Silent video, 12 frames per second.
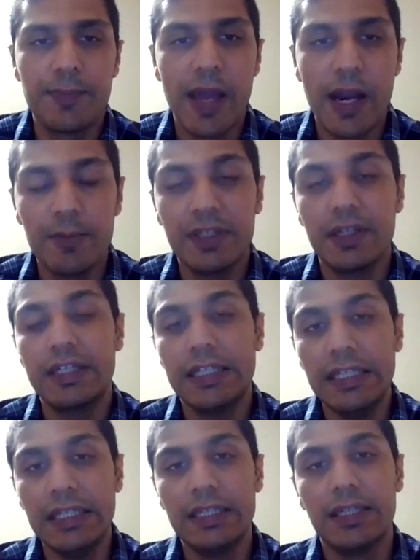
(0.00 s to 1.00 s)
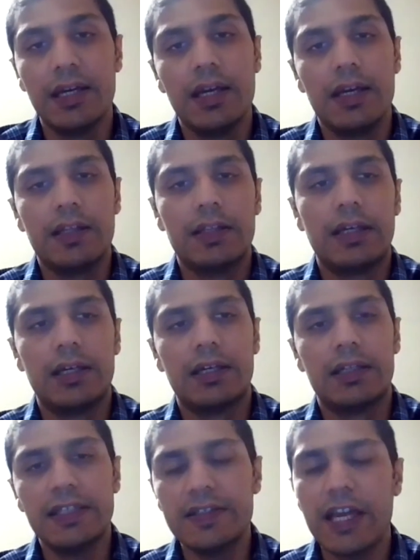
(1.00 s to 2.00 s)
the parameter T,
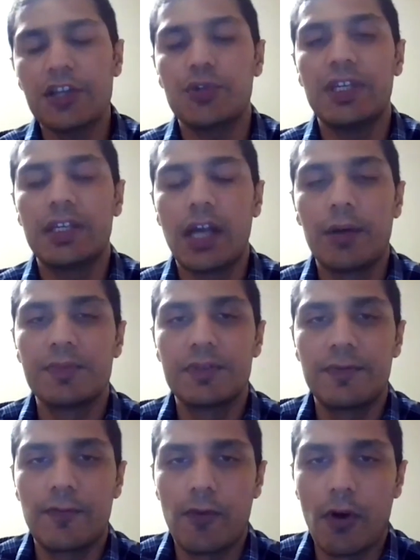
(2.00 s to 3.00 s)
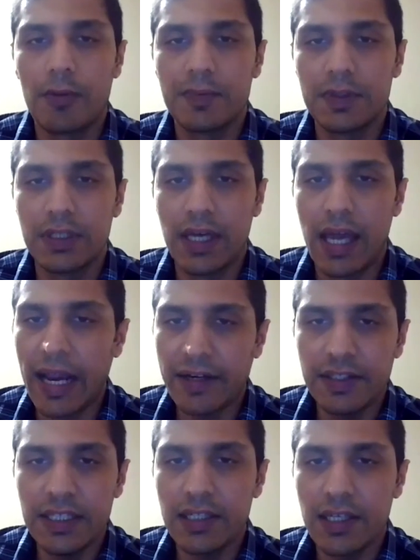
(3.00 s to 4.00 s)
this actually comes from the
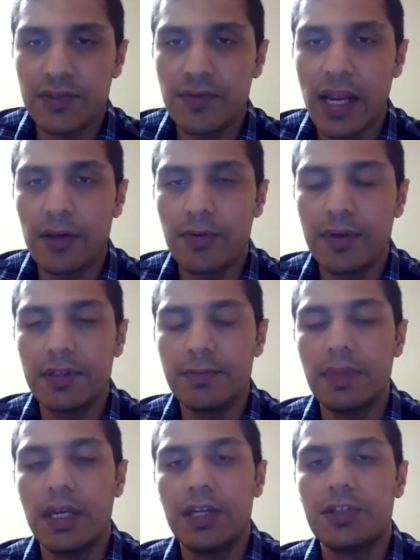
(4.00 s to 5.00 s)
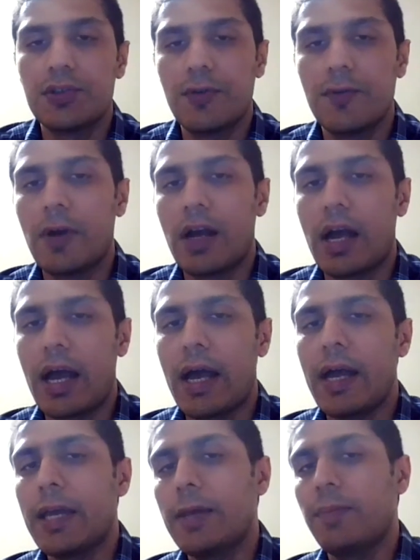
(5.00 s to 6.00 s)
HACT clustering algorithm. So
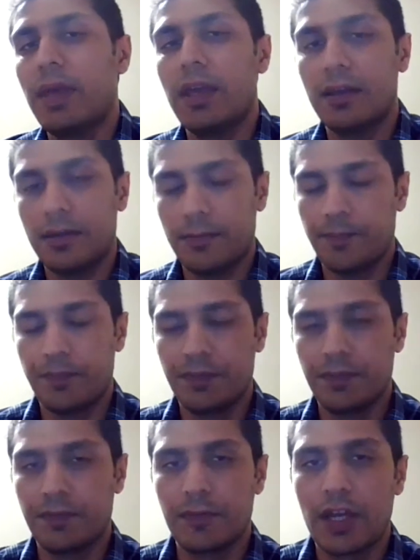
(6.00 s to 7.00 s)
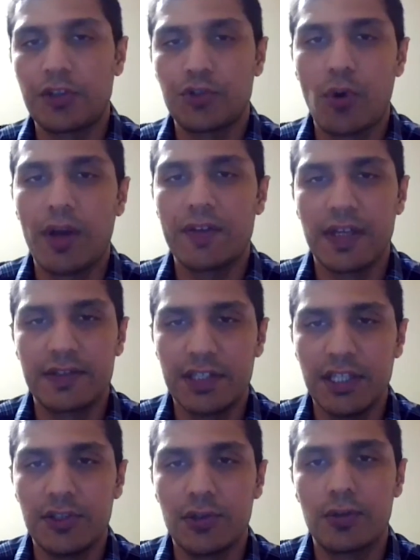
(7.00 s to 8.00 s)
I make a choice as
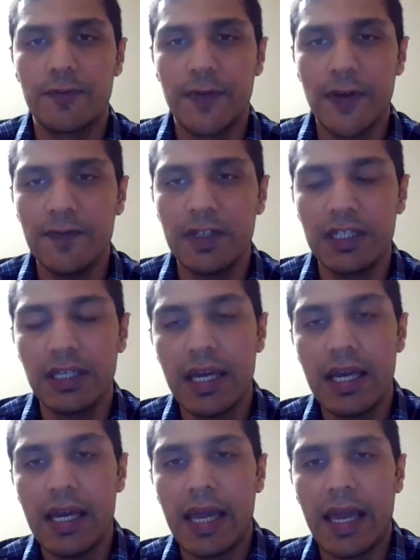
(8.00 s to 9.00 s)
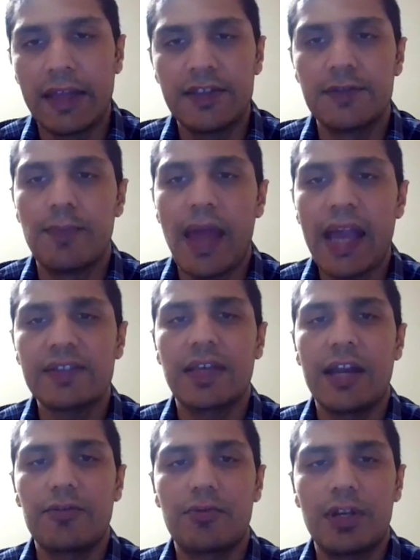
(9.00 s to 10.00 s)
T is equal to 50, and this
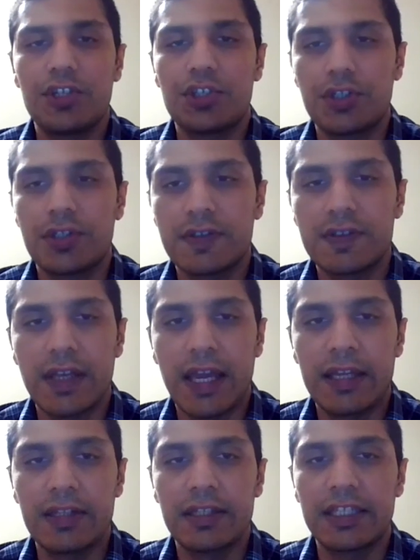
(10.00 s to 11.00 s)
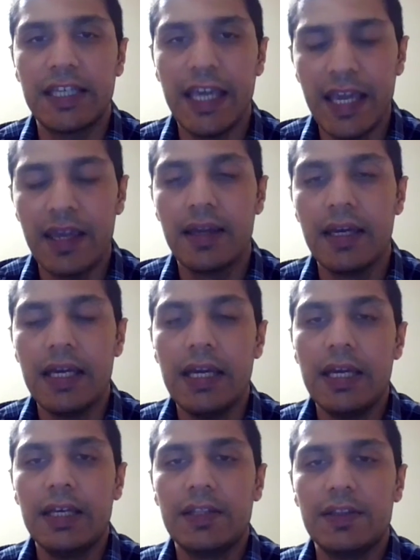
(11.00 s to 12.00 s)
max iterations and K,
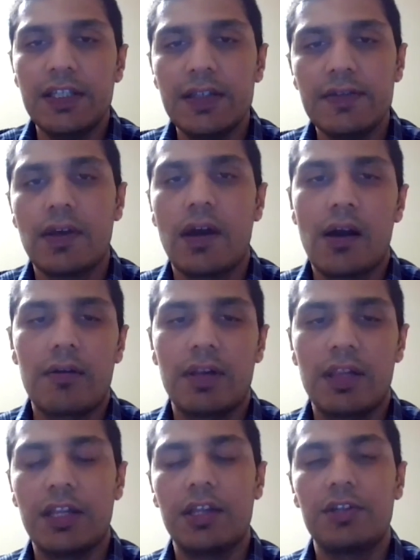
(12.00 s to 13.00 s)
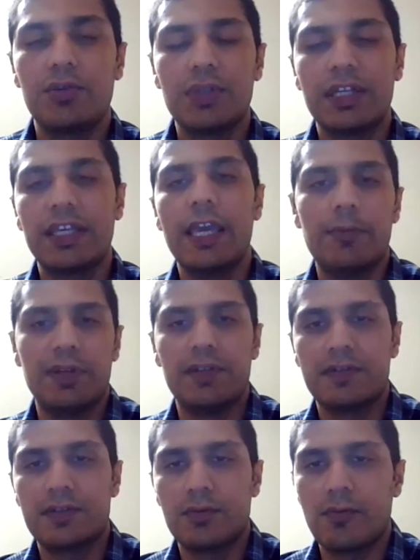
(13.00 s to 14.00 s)
these are related to the
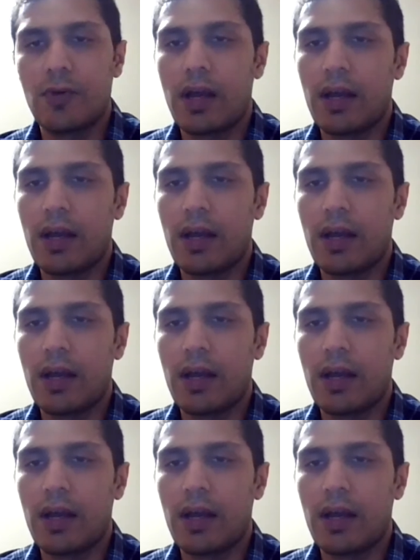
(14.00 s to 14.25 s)
K-means.